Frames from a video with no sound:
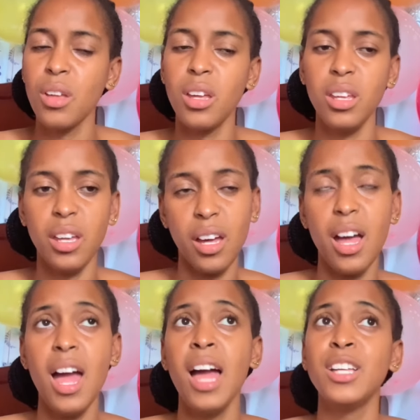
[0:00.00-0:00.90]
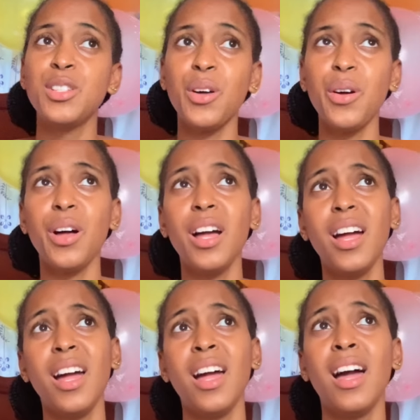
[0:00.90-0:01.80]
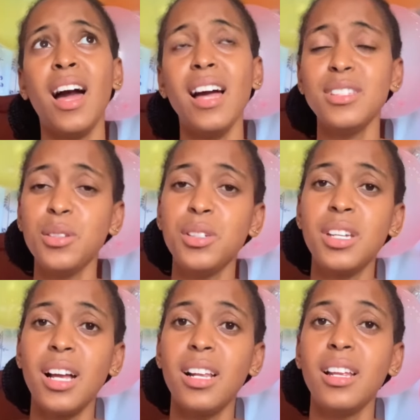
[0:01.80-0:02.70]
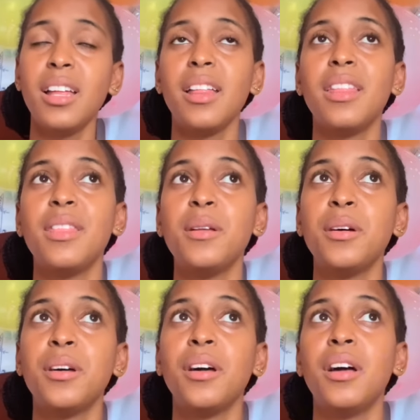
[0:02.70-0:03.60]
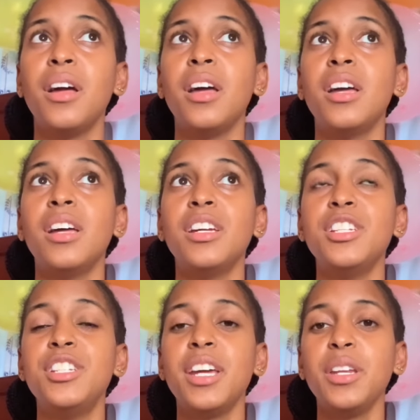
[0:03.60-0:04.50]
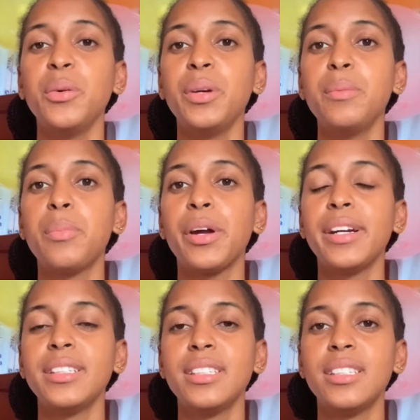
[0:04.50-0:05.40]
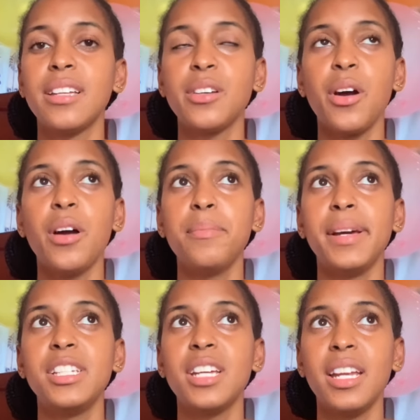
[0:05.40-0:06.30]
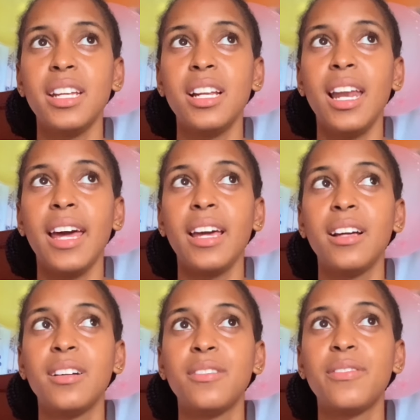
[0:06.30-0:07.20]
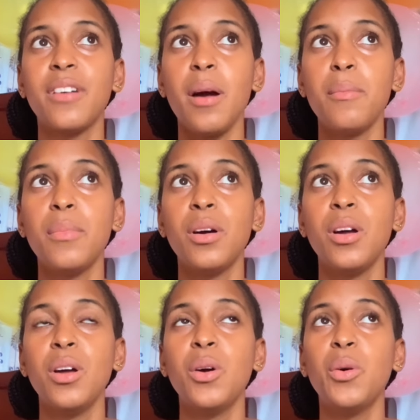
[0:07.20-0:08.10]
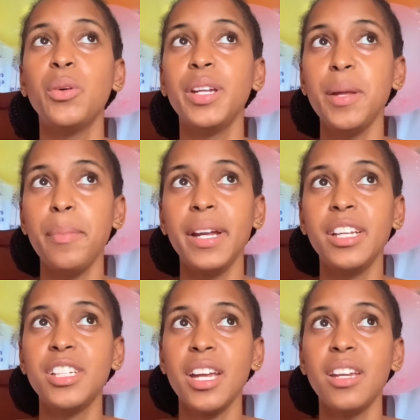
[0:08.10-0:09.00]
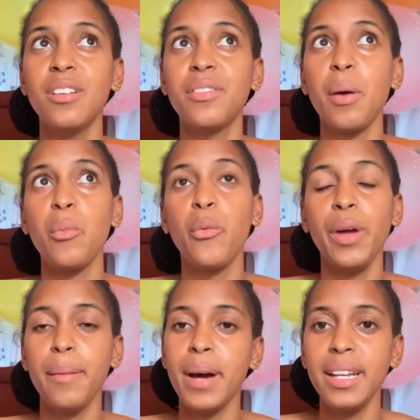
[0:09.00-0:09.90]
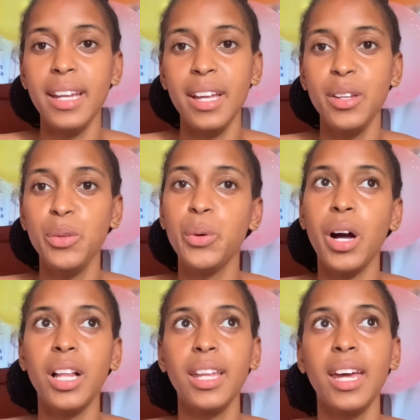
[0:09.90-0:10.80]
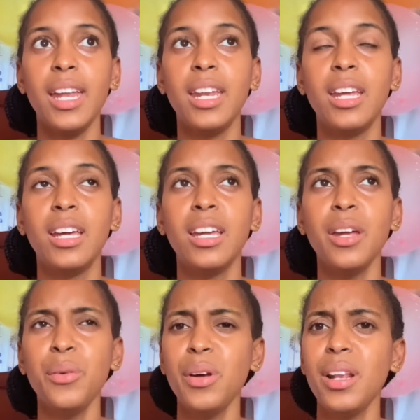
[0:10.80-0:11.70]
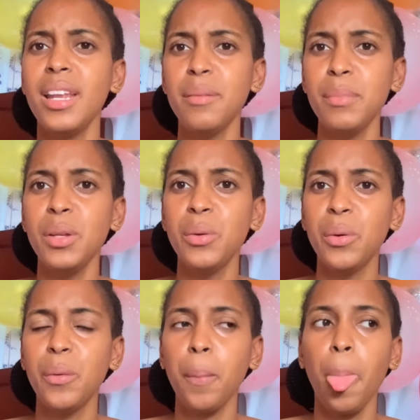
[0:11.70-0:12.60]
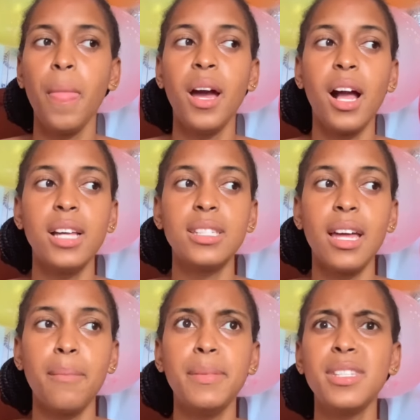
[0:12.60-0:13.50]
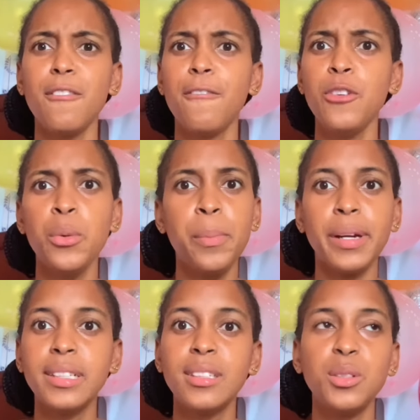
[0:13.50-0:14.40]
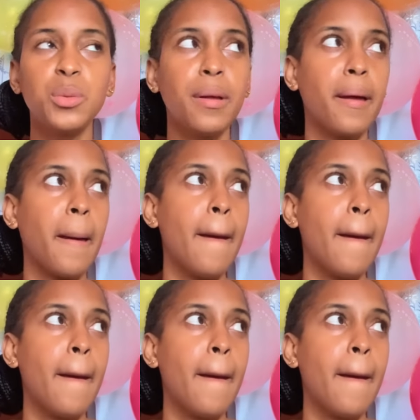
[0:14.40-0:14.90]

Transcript: yeah so as usual the genuine persons that are on my channel like from one of the panel channel from way back then you all can you know let me know because i miss a few persons where